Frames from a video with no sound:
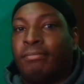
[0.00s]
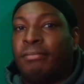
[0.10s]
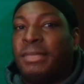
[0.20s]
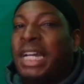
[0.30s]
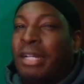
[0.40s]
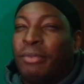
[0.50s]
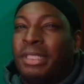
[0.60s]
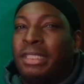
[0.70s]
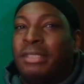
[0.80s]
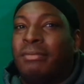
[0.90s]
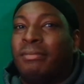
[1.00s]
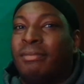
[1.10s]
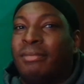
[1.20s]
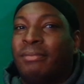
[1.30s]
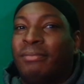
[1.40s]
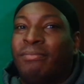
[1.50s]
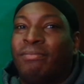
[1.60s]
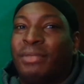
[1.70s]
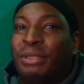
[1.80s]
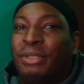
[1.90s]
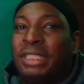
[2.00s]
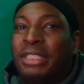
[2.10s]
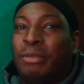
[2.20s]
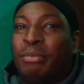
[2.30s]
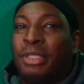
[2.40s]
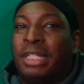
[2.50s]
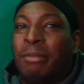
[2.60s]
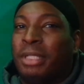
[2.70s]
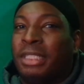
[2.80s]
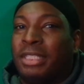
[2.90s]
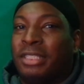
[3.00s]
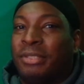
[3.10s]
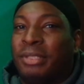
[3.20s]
Not really. You really don't put that much into